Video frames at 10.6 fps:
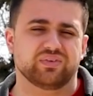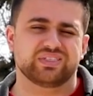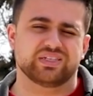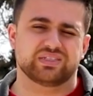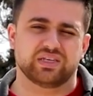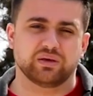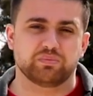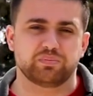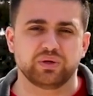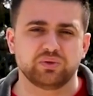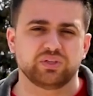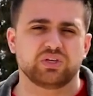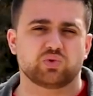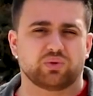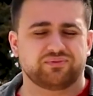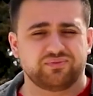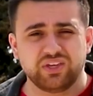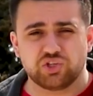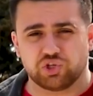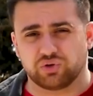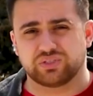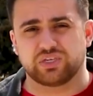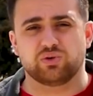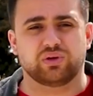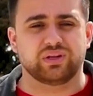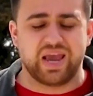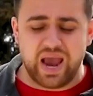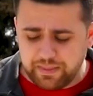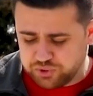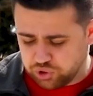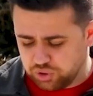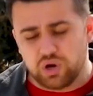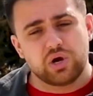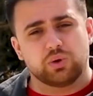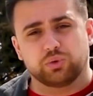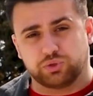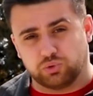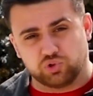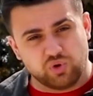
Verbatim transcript: of existing buildings or features that you can capture with your